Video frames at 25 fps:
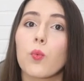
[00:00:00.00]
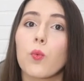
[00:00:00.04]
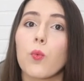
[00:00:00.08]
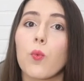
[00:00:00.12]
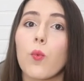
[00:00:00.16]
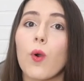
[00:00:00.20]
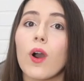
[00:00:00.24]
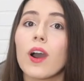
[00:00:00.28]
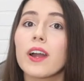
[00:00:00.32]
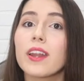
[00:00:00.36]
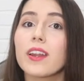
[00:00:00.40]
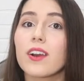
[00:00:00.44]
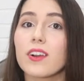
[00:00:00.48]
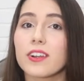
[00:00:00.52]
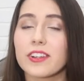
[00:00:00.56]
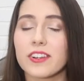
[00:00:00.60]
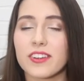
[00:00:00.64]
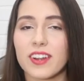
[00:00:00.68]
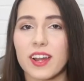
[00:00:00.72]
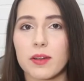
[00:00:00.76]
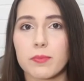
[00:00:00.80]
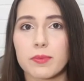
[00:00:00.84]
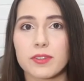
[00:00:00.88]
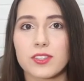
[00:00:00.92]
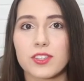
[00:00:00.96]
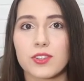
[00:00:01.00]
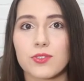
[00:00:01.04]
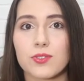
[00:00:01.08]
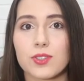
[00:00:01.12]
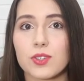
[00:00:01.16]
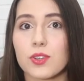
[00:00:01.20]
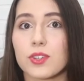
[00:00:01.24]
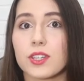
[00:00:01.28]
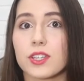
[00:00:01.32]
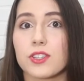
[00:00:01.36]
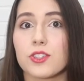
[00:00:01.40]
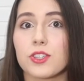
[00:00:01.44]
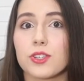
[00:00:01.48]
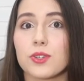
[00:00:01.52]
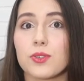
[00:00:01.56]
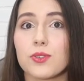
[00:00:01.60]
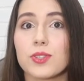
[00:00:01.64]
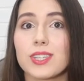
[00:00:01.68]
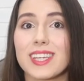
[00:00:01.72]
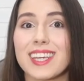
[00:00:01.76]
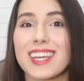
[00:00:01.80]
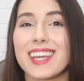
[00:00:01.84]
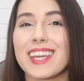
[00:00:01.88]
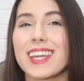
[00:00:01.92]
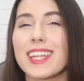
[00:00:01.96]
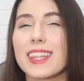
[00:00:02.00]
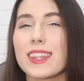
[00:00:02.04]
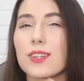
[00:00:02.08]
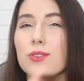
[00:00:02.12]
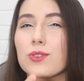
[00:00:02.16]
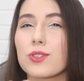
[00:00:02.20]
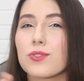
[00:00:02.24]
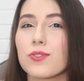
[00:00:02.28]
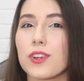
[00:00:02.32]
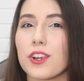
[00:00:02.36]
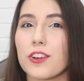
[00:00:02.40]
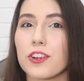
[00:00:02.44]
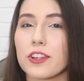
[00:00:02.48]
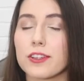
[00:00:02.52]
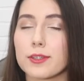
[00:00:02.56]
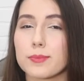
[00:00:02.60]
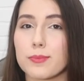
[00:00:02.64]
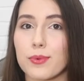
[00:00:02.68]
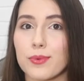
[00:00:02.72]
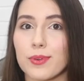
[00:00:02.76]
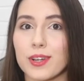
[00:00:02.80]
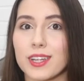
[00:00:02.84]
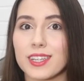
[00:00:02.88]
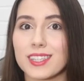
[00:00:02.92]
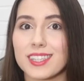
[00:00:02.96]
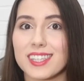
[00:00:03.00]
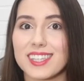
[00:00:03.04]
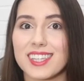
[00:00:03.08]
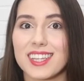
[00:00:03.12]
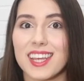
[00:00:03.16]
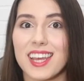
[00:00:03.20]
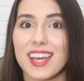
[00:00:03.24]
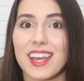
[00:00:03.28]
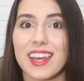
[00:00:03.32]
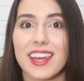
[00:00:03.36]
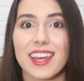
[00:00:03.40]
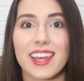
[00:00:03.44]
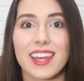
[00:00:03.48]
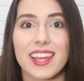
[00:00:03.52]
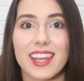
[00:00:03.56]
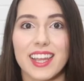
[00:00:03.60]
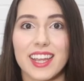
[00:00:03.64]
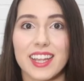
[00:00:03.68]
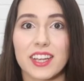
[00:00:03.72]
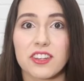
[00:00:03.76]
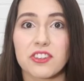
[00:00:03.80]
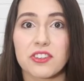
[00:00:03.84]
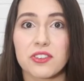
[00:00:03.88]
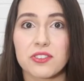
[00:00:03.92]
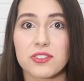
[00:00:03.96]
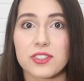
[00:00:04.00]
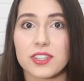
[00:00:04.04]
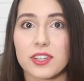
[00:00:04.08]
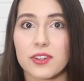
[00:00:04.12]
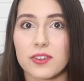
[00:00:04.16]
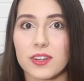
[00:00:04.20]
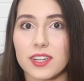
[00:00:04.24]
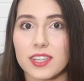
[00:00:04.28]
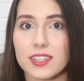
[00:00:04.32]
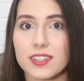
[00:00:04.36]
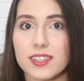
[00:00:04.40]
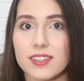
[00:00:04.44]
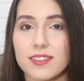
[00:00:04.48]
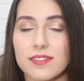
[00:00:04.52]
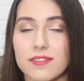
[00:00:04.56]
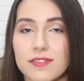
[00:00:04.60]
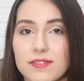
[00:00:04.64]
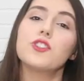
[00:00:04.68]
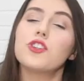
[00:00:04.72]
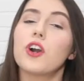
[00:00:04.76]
What are your episodes going to do to hit those various points in your series?